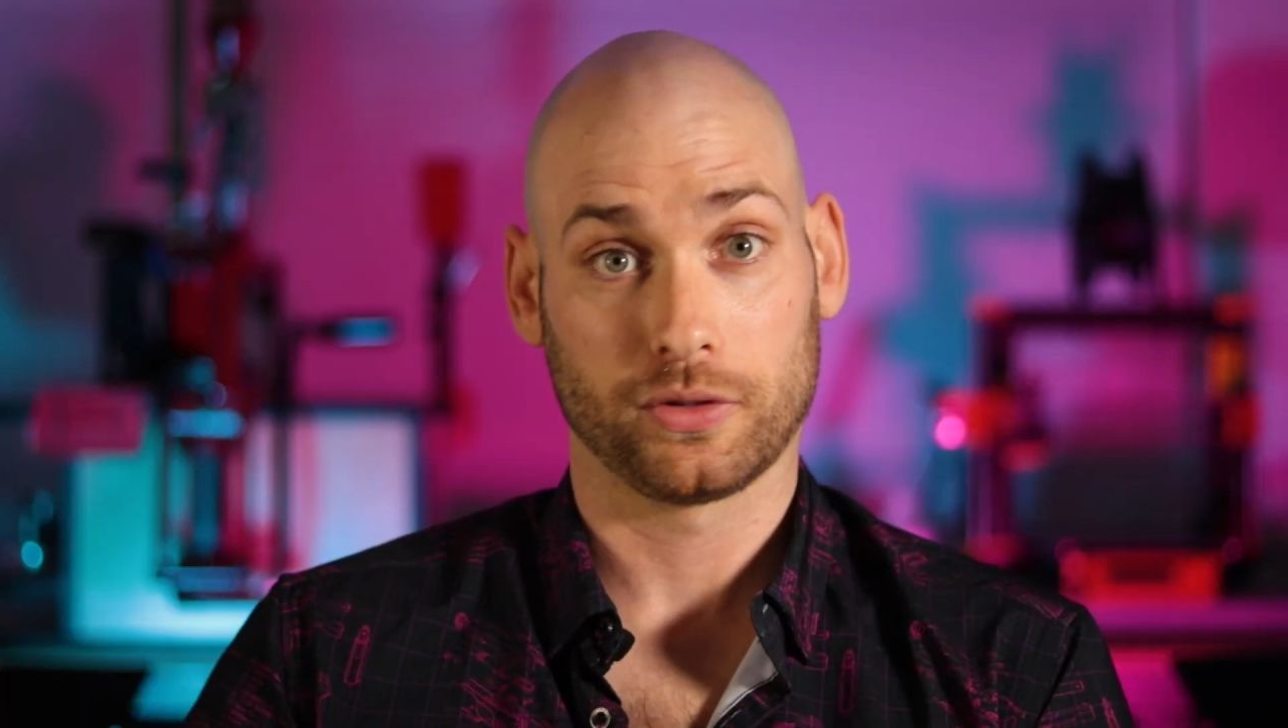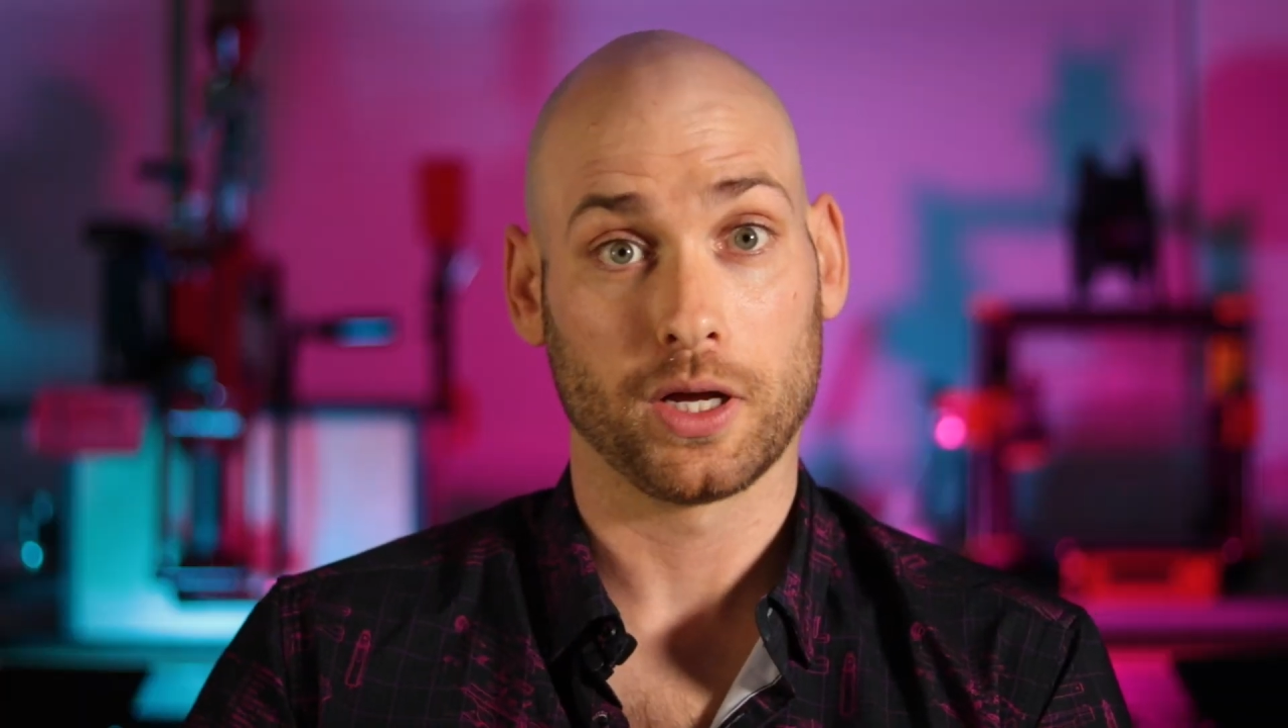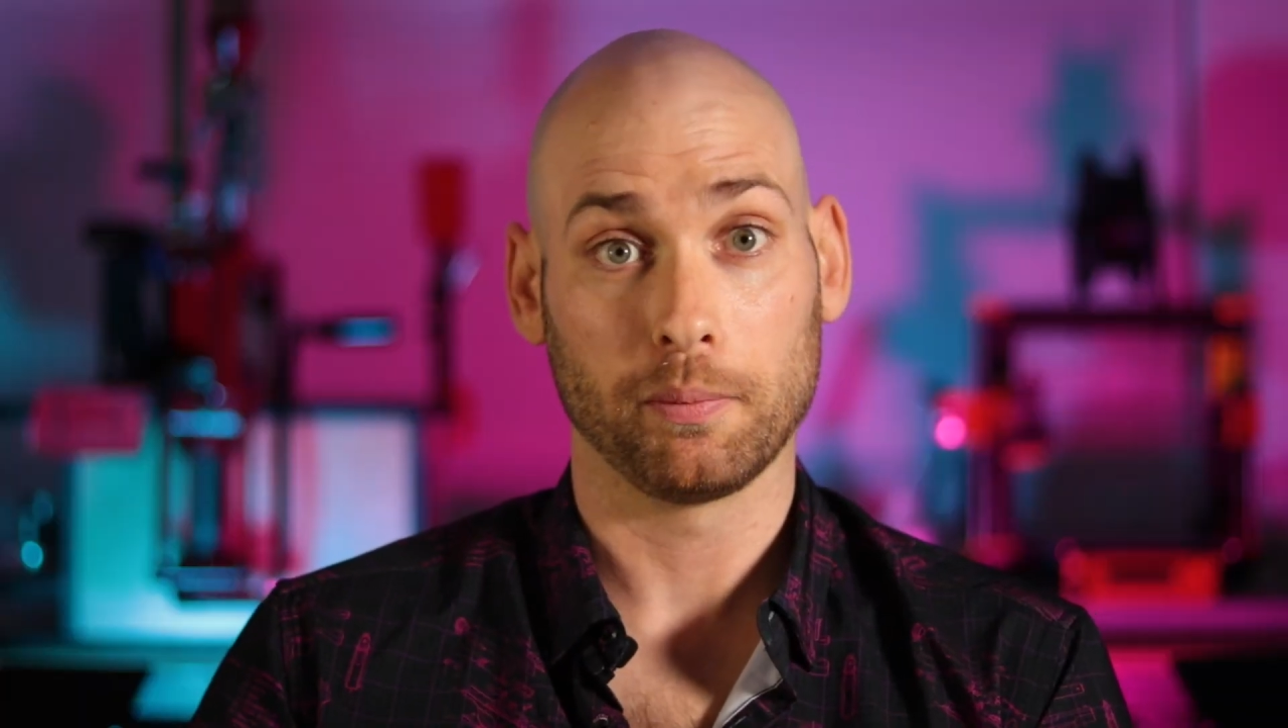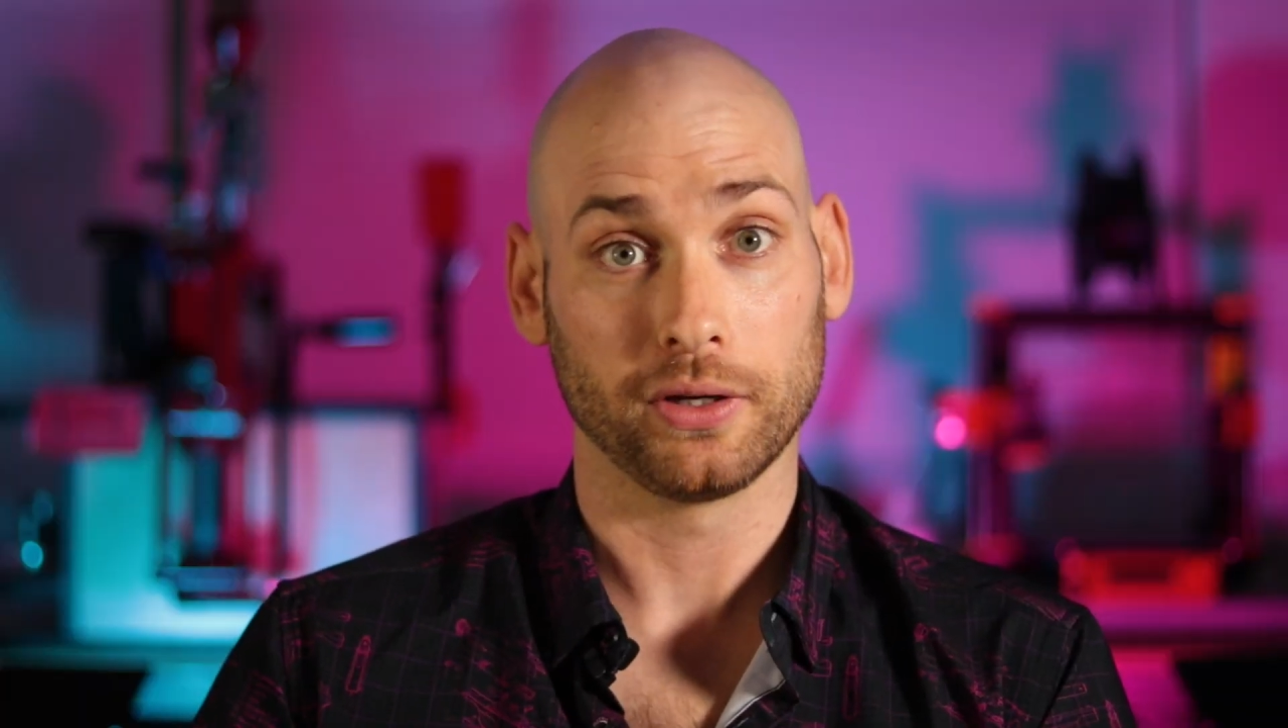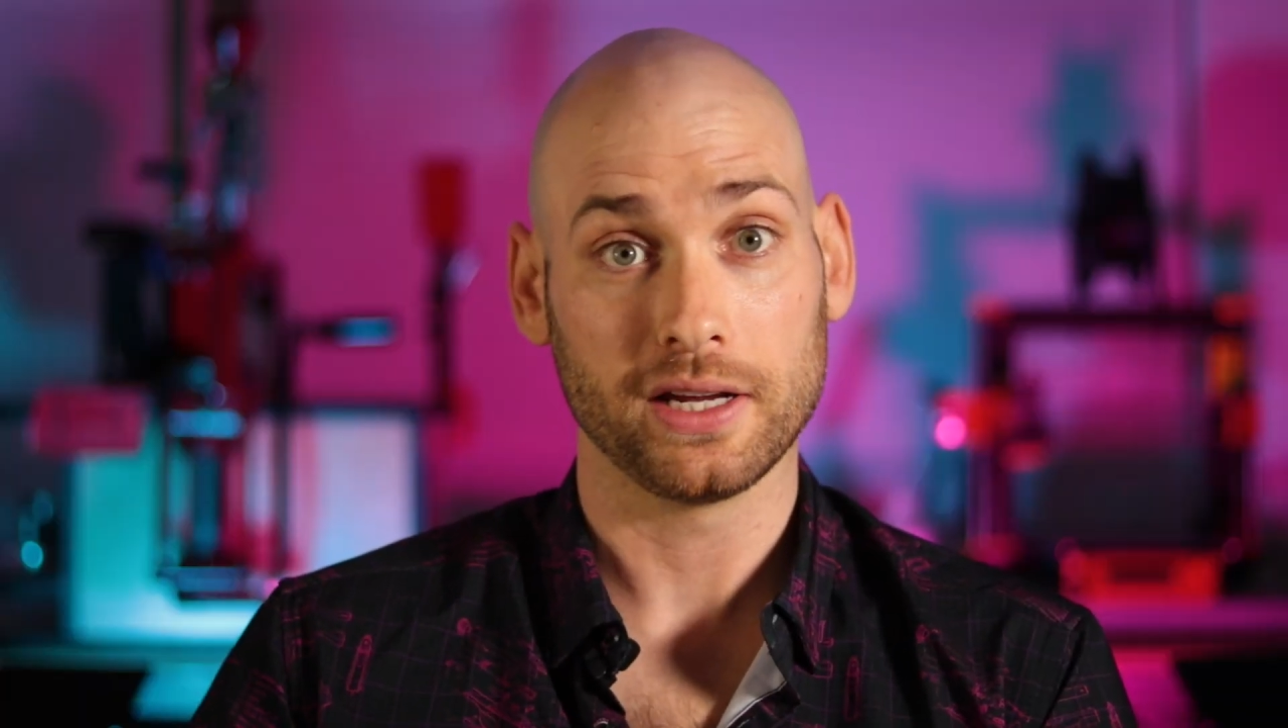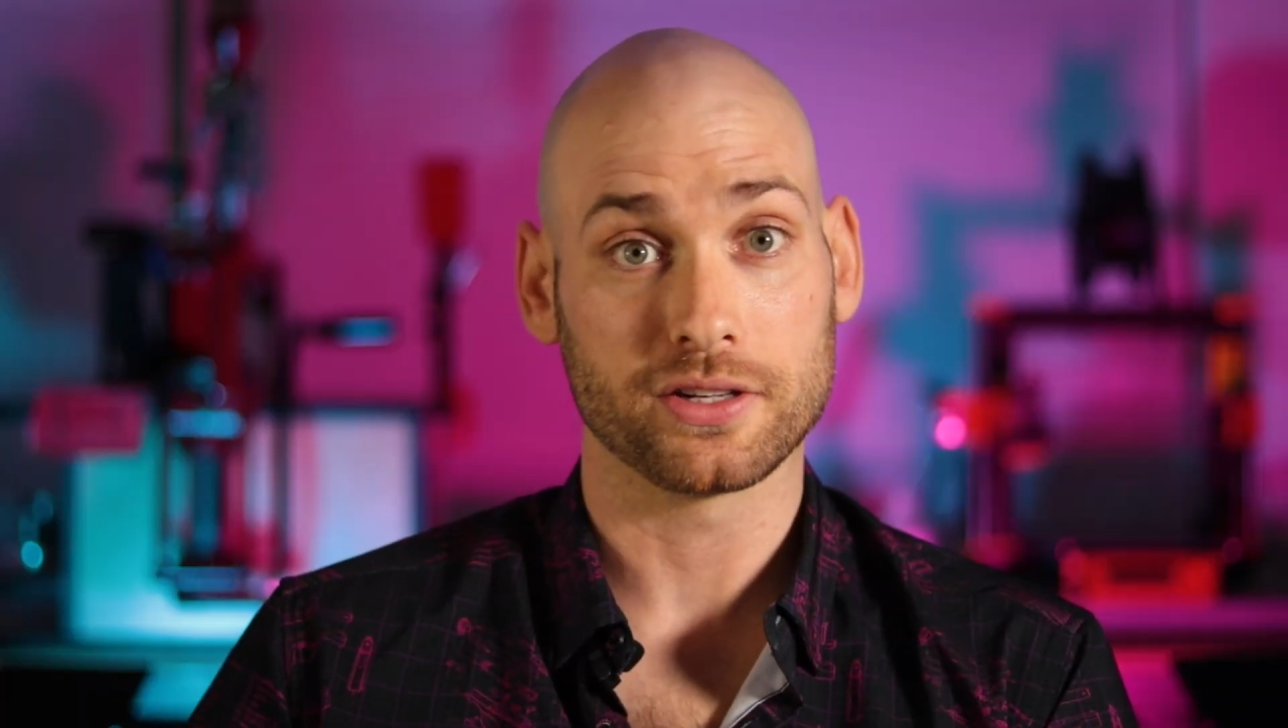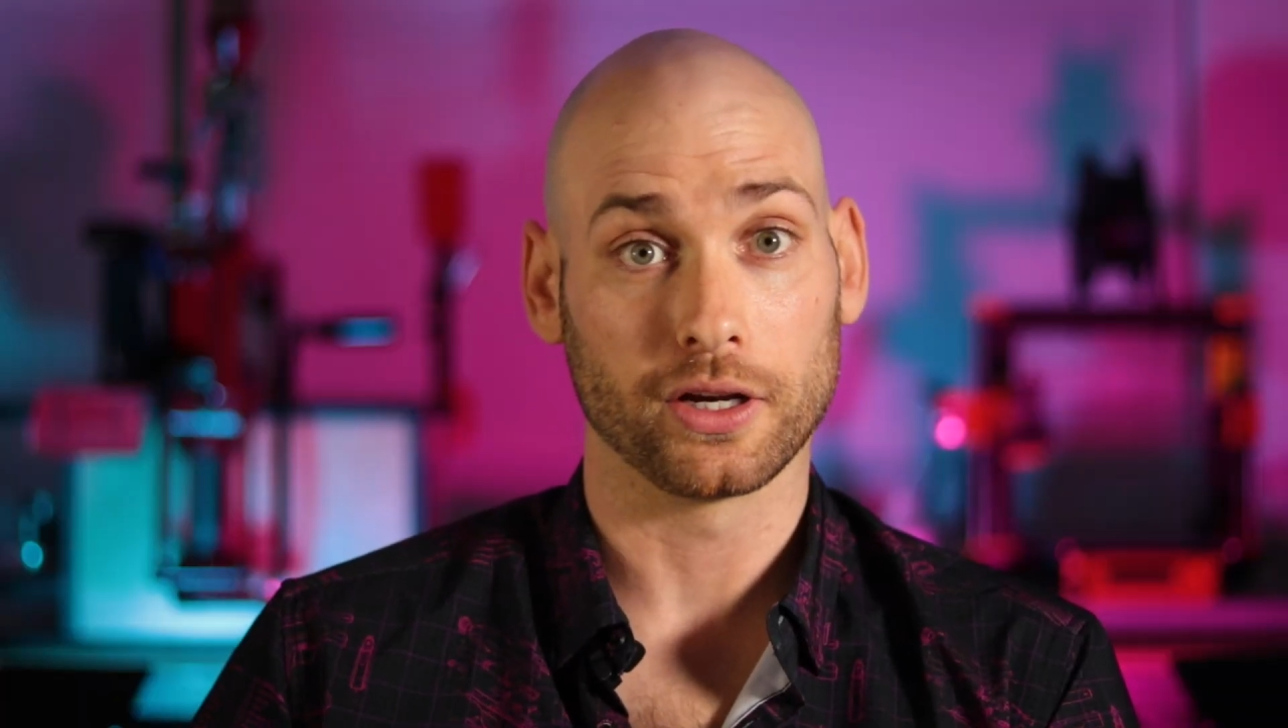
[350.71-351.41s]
a couple days